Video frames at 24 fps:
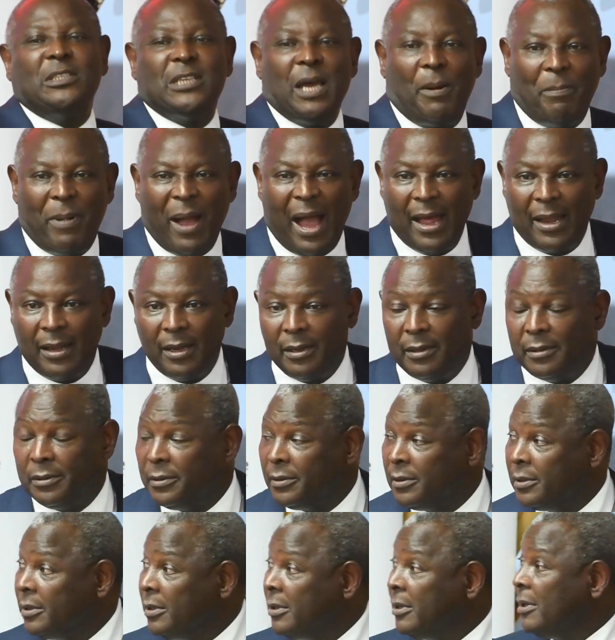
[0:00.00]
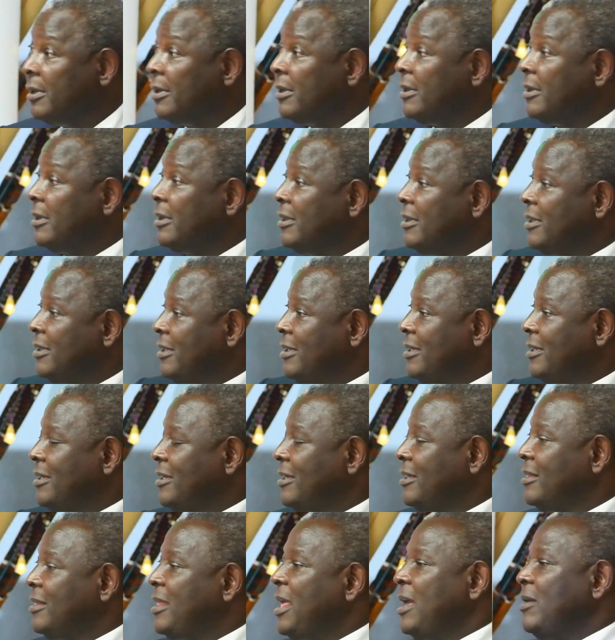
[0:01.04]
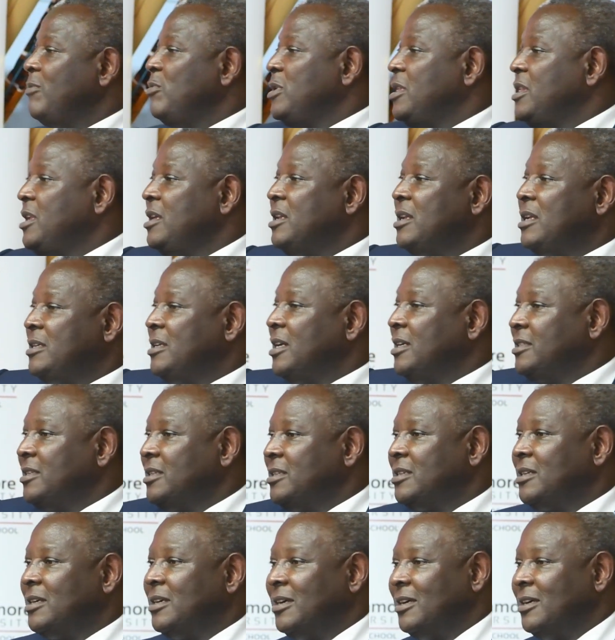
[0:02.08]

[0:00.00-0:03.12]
Japan. They within just